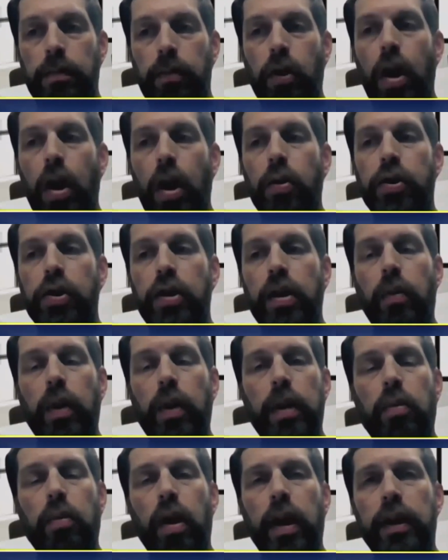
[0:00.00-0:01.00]
approach that
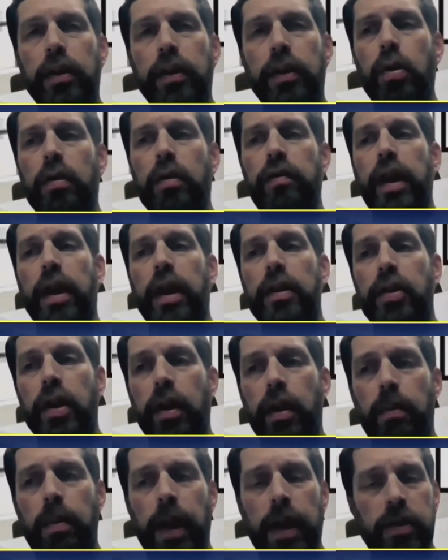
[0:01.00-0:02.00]
we bring to
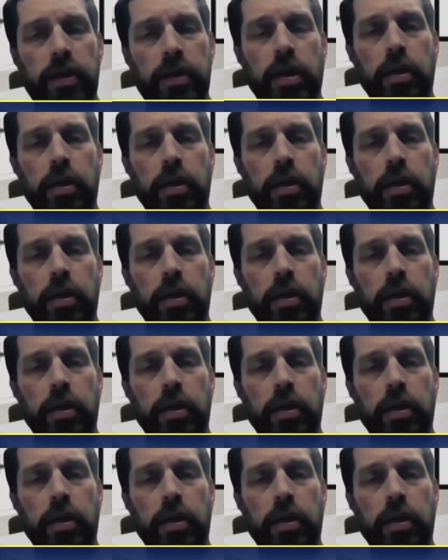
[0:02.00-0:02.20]
advancing the best